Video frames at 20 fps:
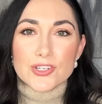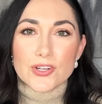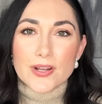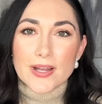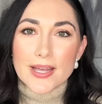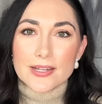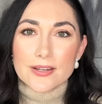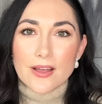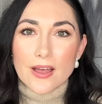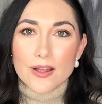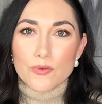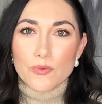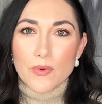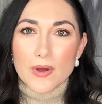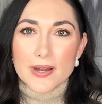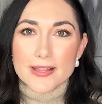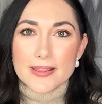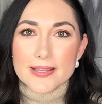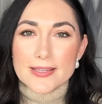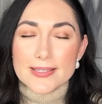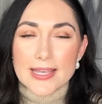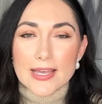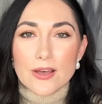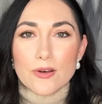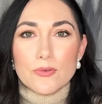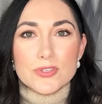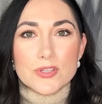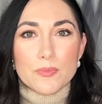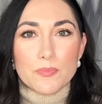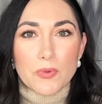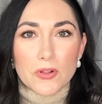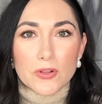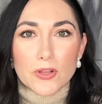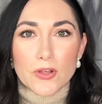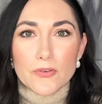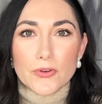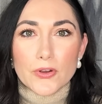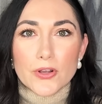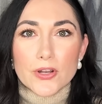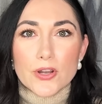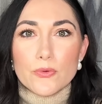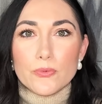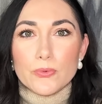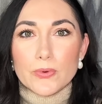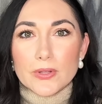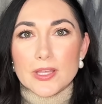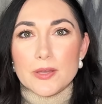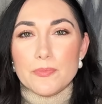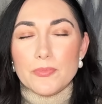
year I had gotten one in the sale. It was a pullover in a really